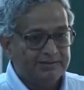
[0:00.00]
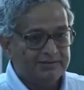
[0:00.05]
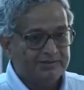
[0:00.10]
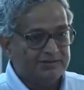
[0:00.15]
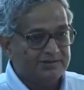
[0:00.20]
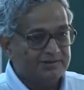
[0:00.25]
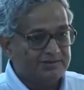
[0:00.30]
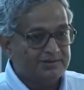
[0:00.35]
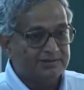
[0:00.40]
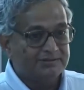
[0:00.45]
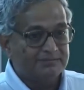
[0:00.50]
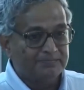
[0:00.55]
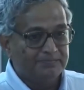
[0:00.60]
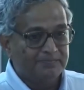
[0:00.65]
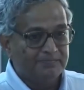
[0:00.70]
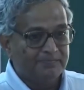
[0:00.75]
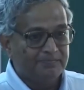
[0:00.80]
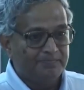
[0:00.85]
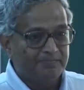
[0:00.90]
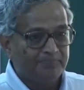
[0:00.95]
system
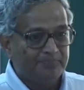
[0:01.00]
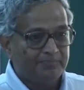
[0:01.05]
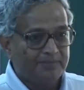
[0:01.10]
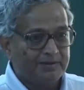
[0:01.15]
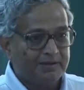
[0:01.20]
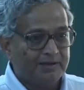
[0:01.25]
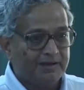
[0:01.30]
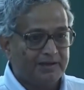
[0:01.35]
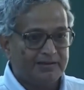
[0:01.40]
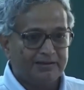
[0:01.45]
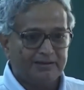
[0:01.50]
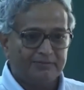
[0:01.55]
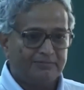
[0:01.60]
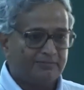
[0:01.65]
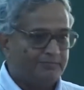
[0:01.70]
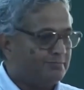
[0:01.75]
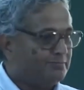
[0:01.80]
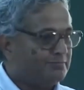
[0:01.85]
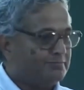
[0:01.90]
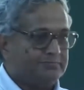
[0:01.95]
and
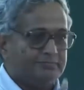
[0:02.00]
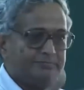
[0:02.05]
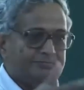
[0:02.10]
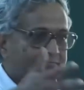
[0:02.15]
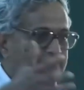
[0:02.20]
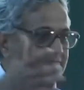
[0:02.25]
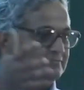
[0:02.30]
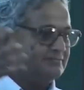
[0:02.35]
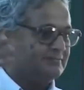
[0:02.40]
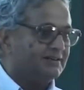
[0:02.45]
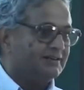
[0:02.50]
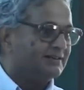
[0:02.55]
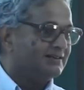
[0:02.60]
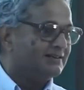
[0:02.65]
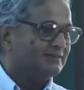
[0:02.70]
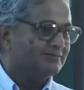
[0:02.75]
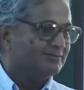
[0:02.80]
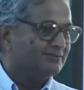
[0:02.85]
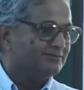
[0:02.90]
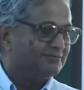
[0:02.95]
the
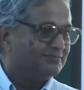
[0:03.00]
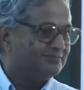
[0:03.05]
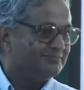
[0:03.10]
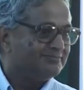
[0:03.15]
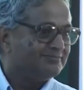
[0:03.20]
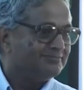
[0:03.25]
vehicle will